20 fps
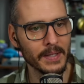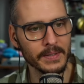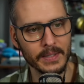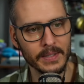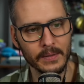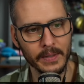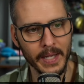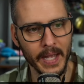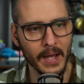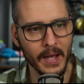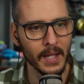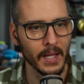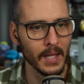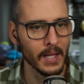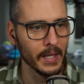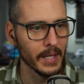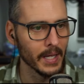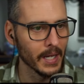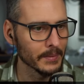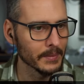So yeah,
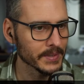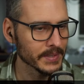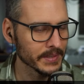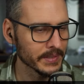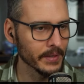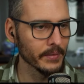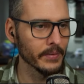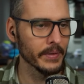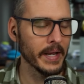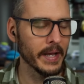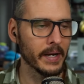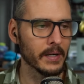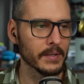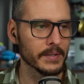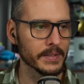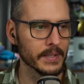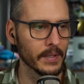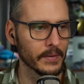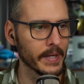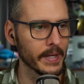still there,
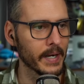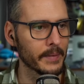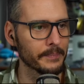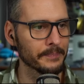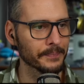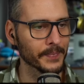still there.